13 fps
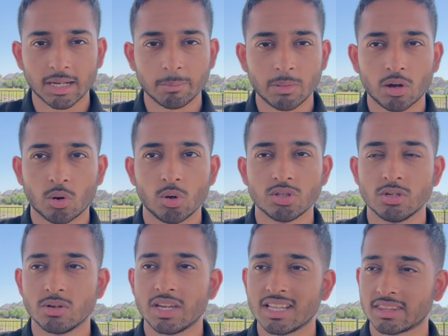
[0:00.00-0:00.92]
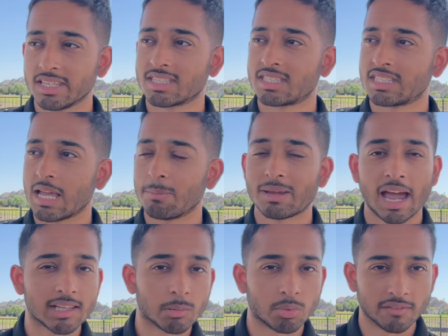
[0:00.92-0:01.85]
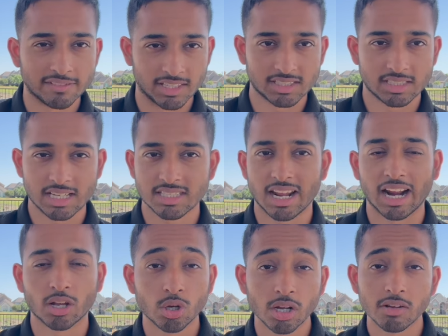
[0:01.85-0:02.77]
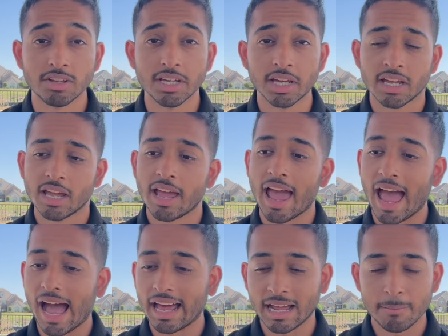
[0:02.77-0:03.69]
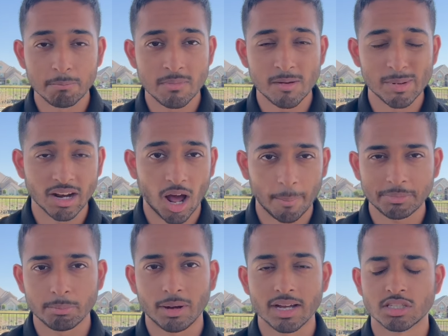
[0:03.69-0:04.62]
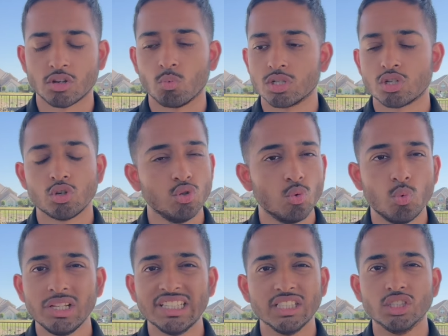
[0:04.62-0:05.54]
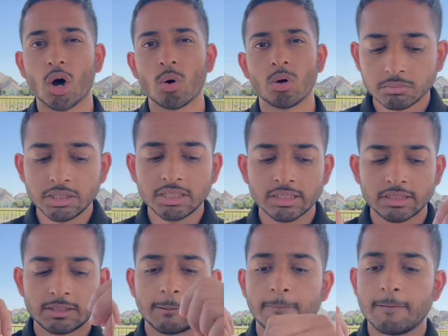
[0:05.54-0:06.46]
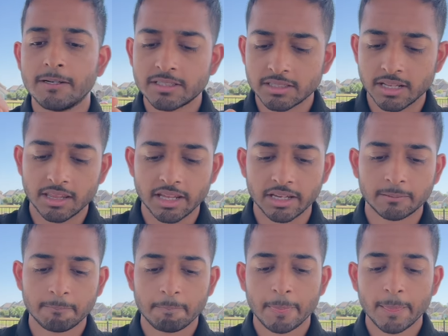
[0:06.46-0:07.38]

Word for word: I'm not going to hit the same caliber of success that I could have hit had I been optimizing, which you really don't. Because here's the thing